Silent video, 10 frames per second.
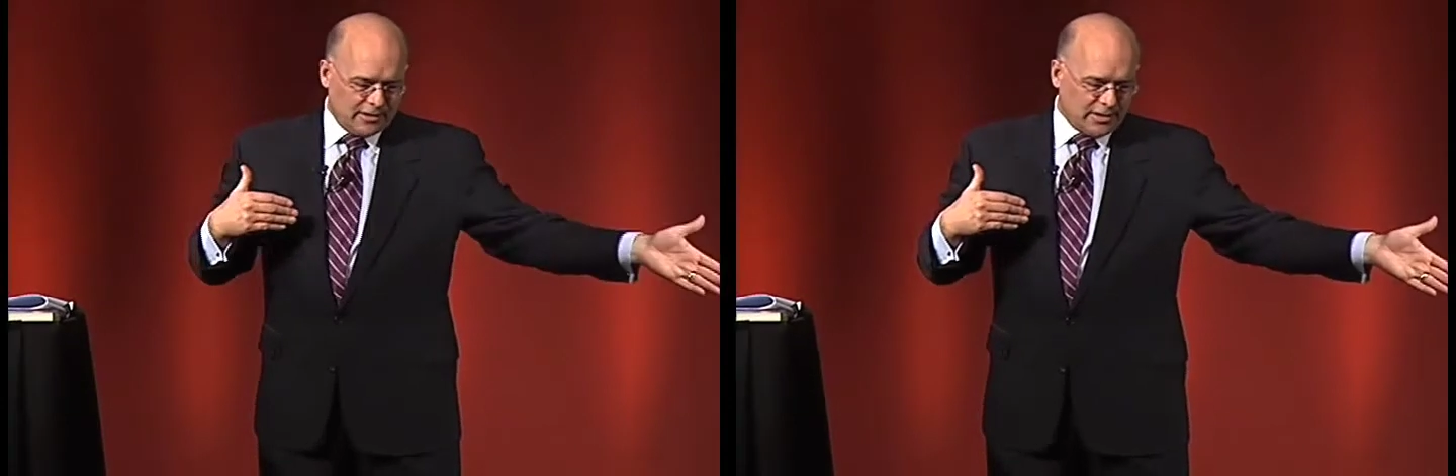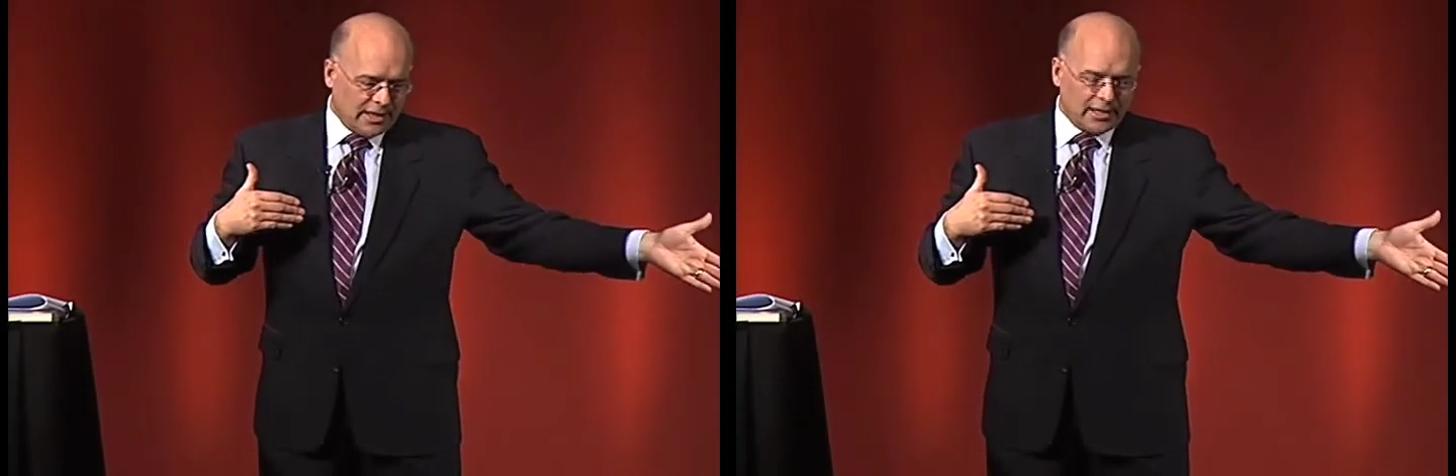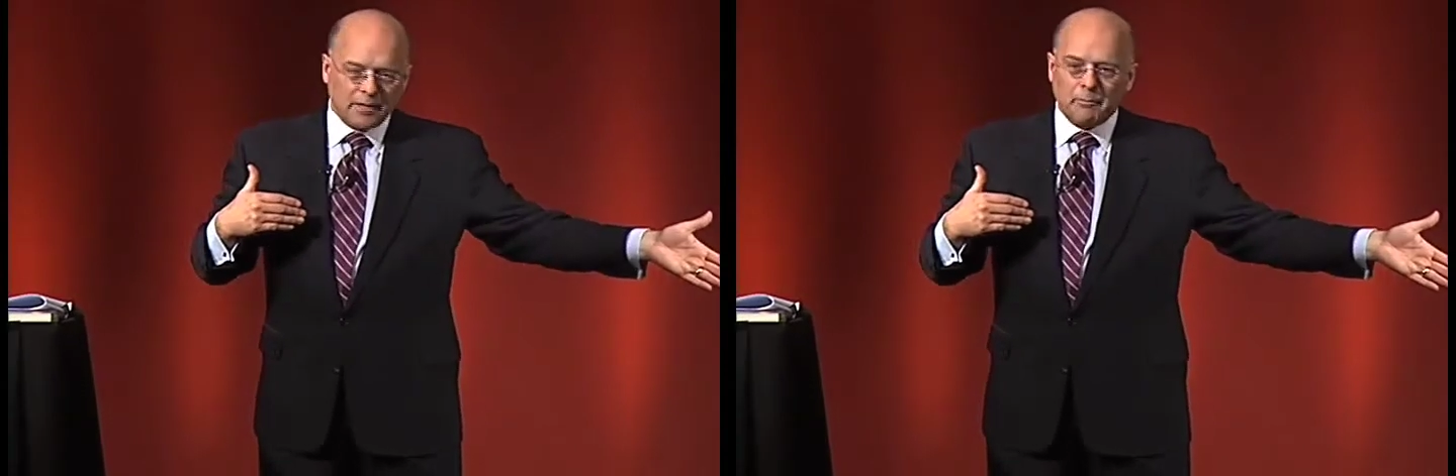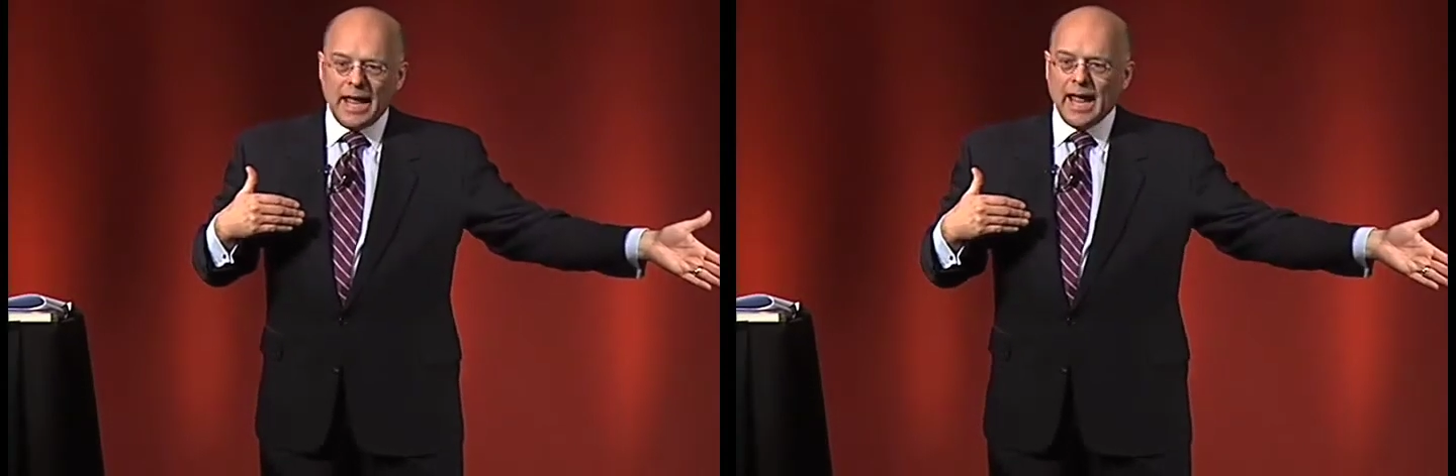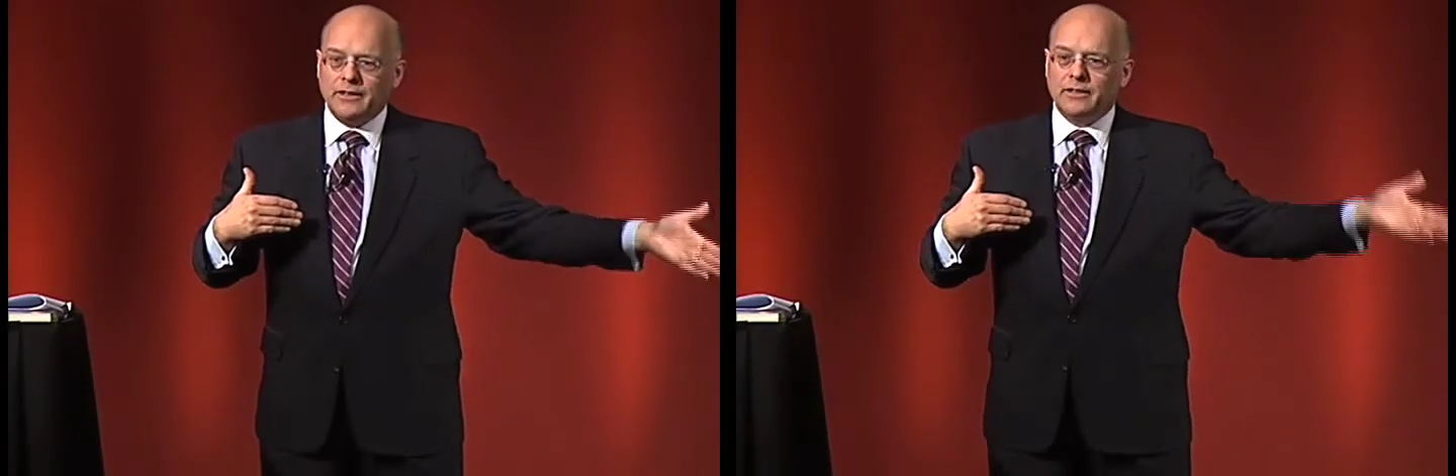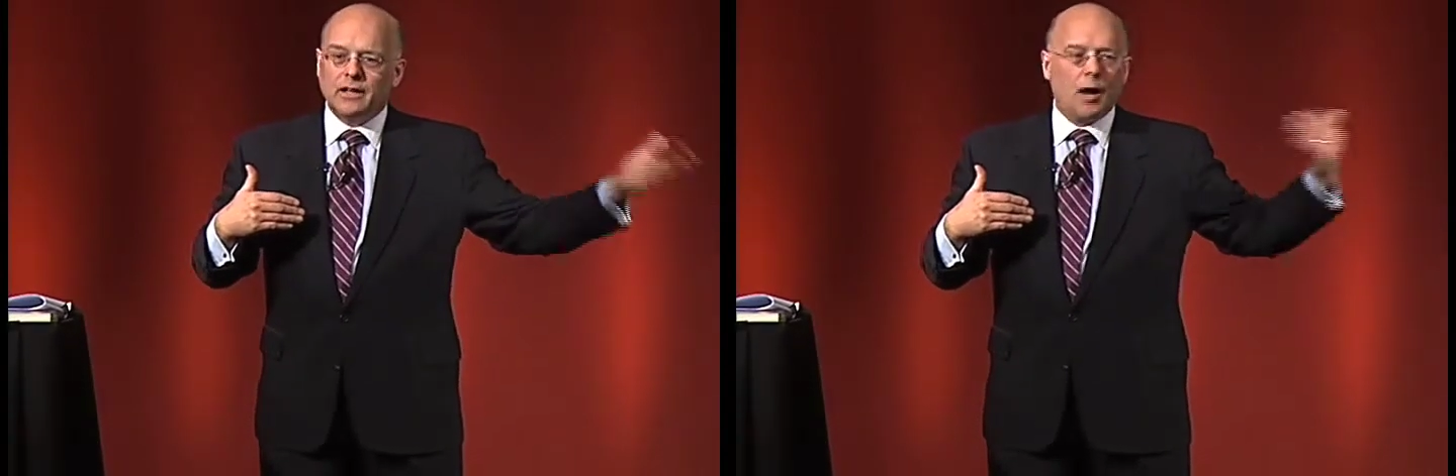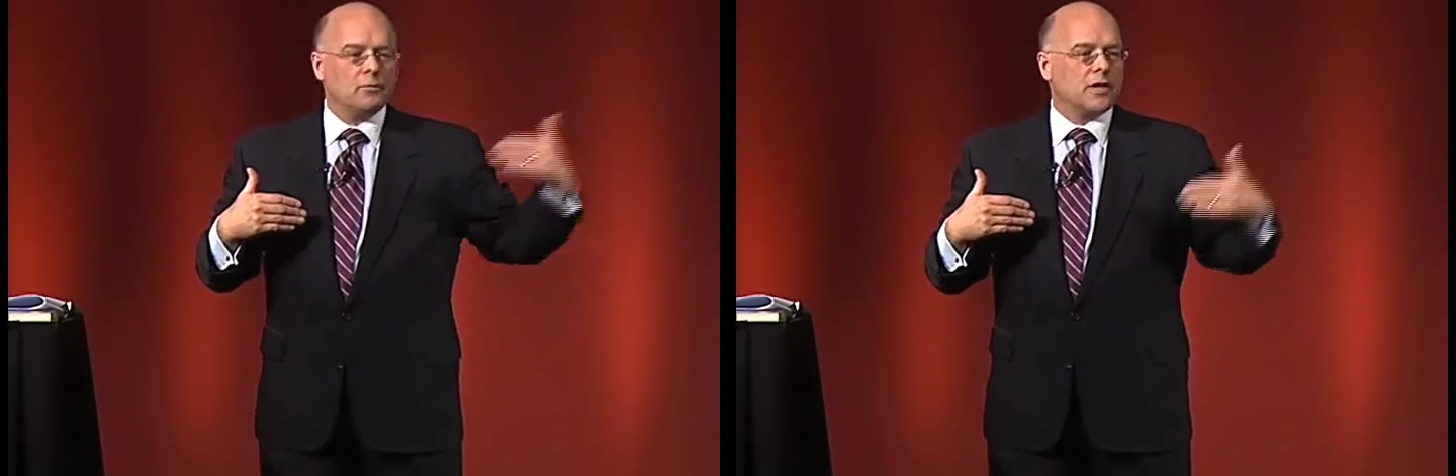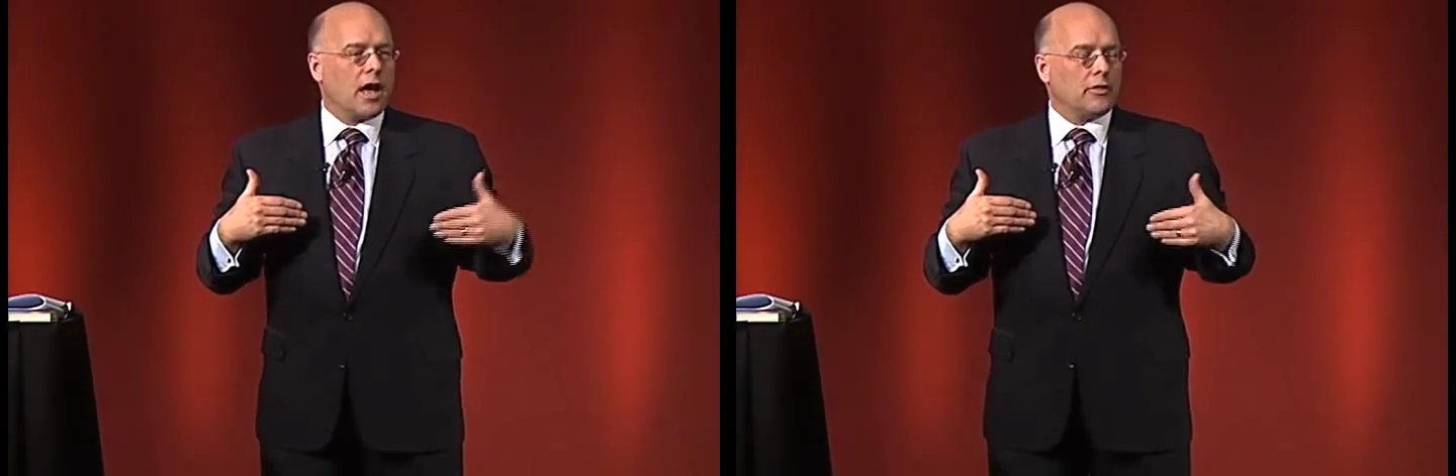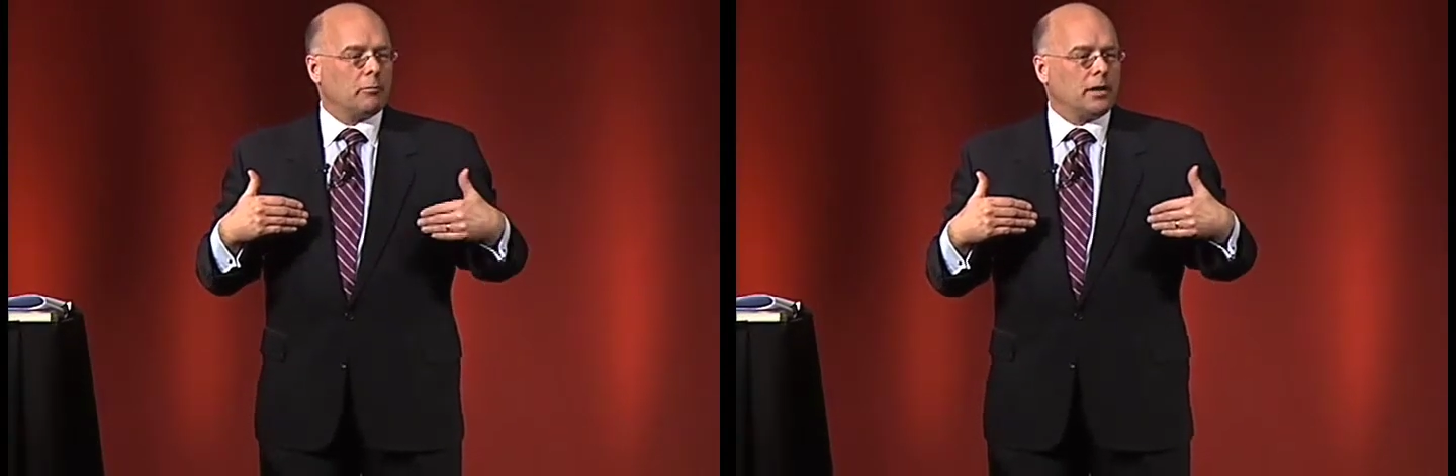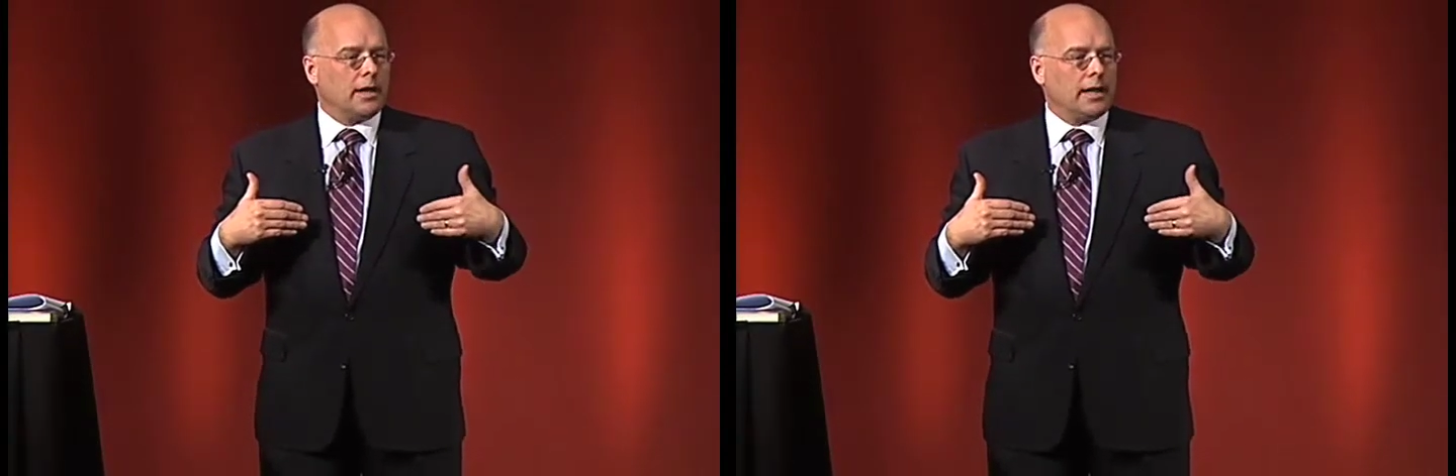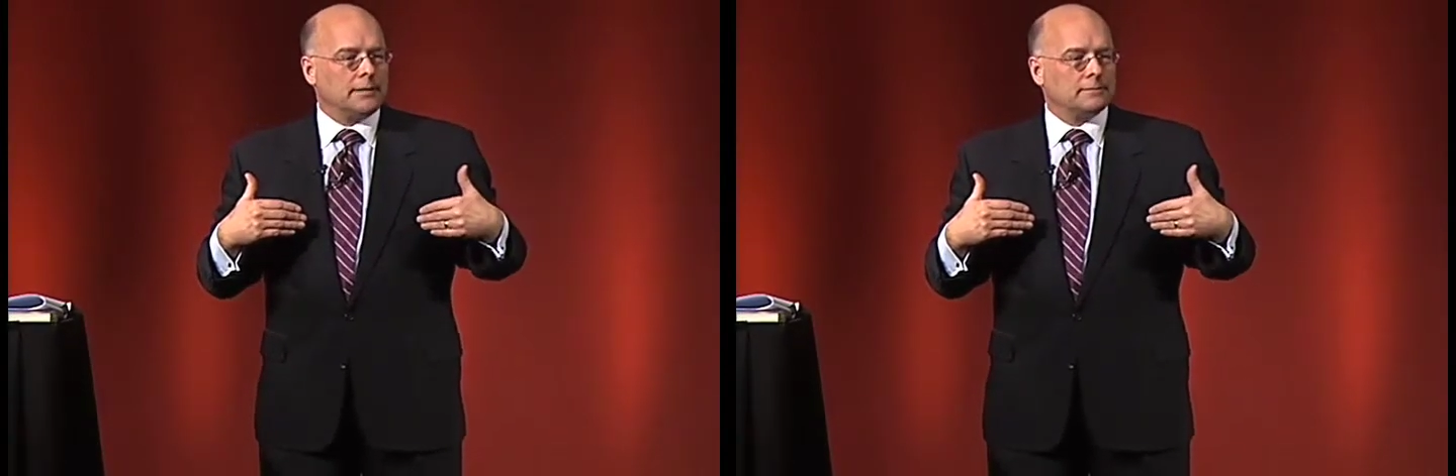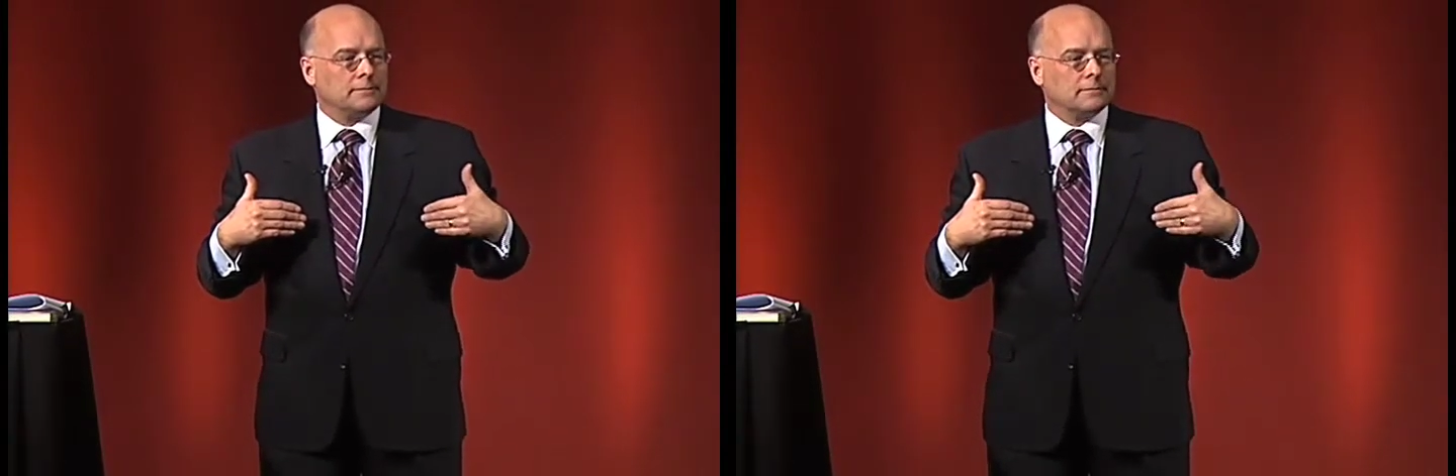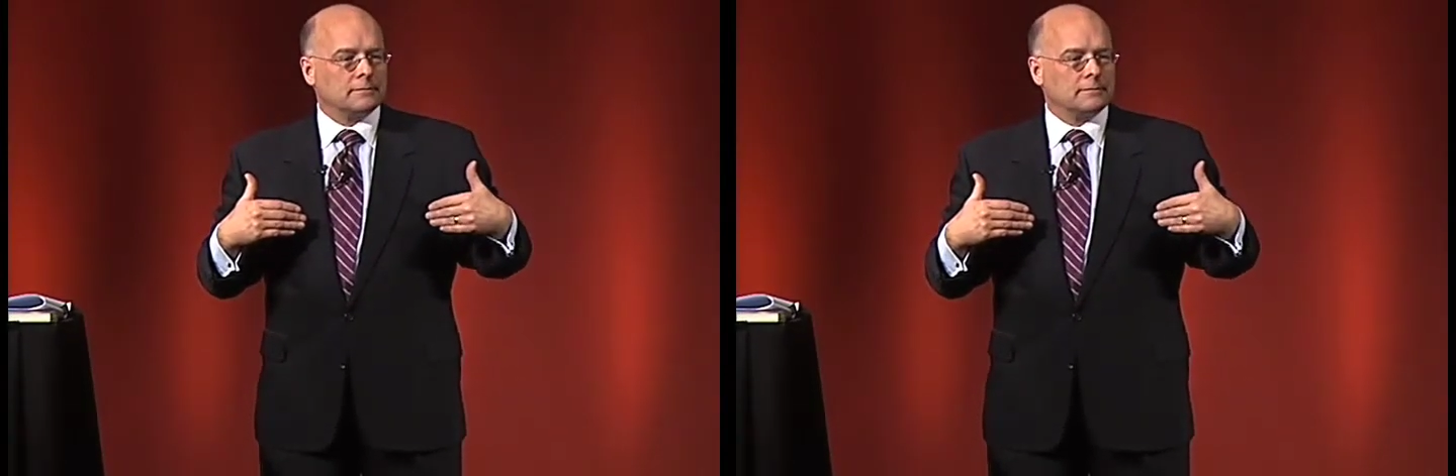seat companion comes on the plane.